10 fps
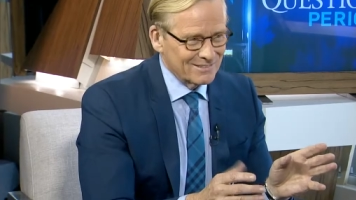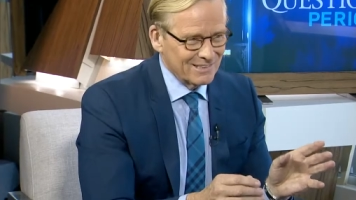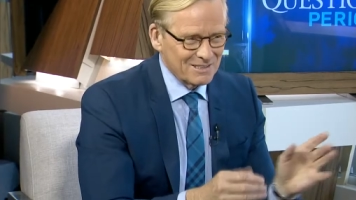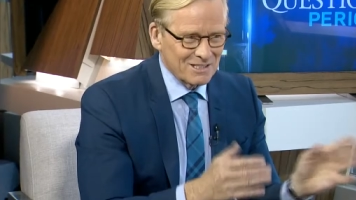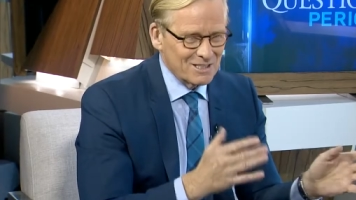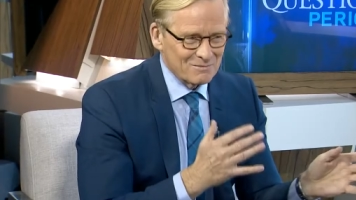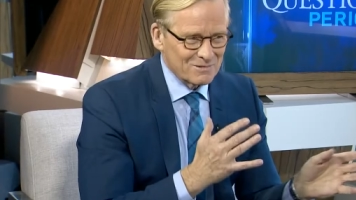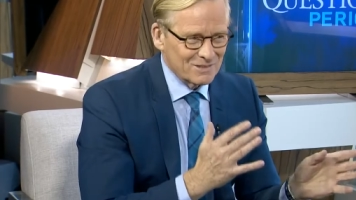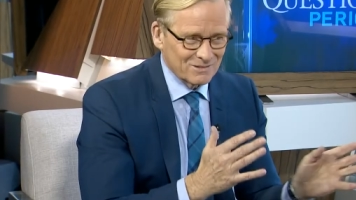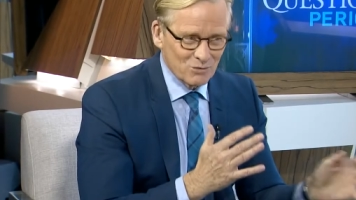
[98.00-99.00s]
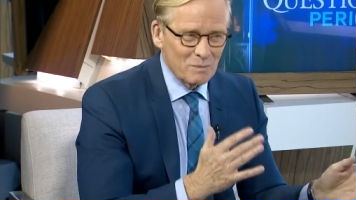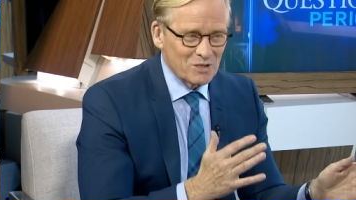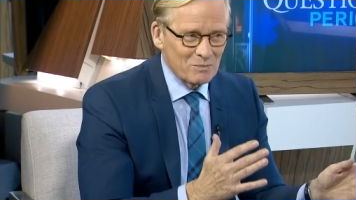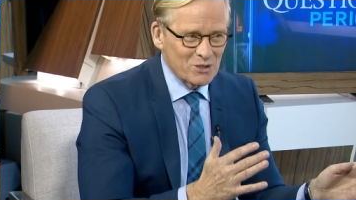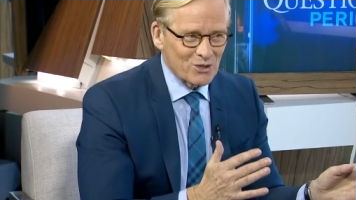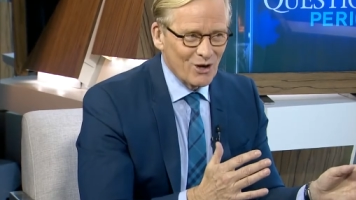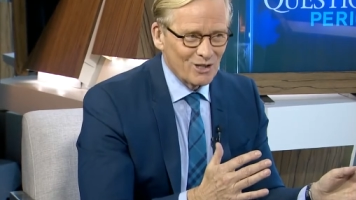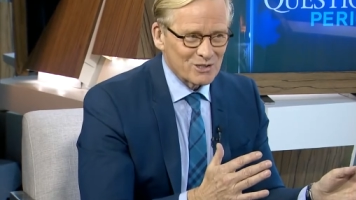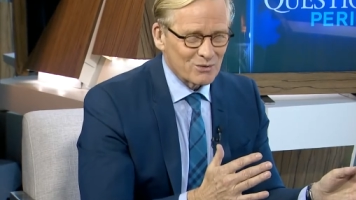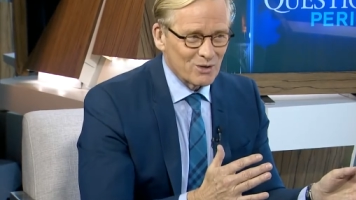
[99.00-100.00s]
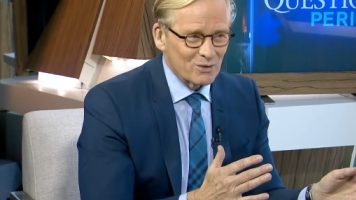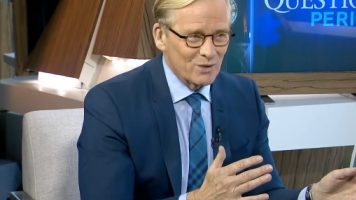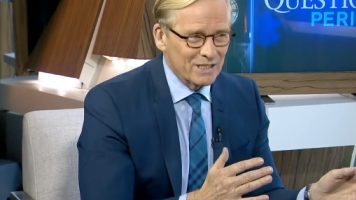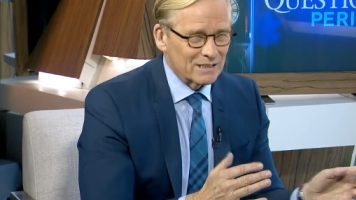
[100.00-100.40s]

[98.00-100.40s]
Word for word: That cut, rubbed some of your colleagues the wrong way.